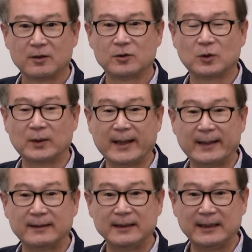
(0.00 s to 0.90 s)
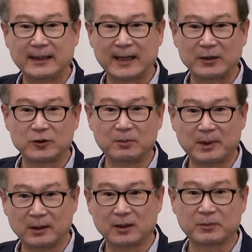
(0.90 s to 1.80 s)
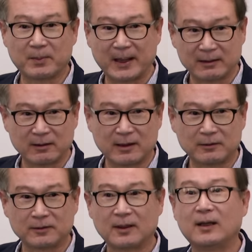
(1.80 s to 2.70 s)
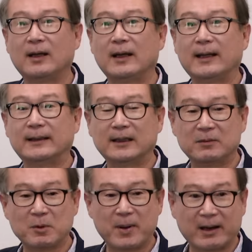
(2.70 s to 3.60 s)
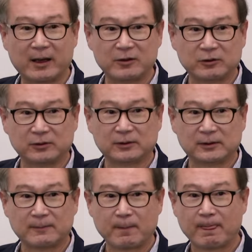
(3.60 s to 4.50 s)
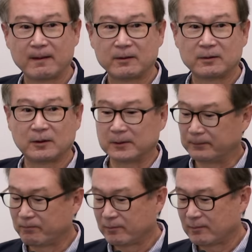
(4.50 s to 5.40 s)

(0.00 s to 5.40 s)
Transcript: so that it can actually build up the background and then give you better answers. So